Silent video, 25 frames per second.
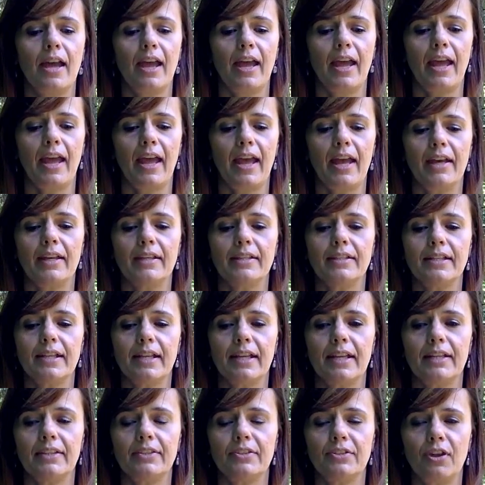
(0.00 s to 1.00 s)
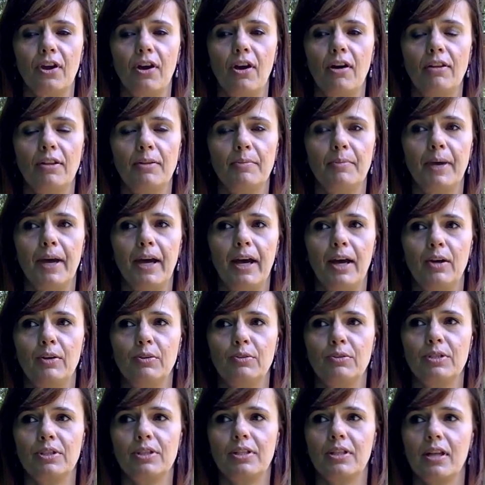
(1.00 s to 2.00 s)
and it's all
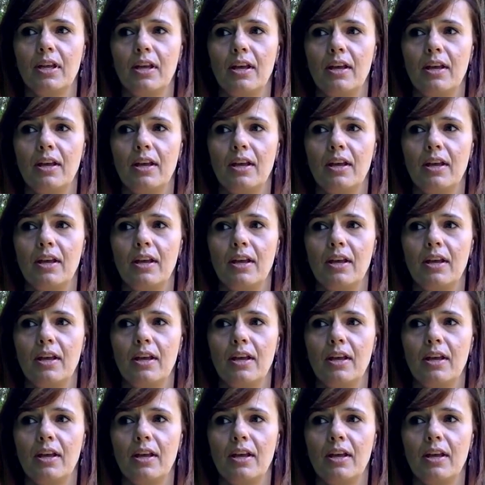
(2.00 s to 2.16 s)
about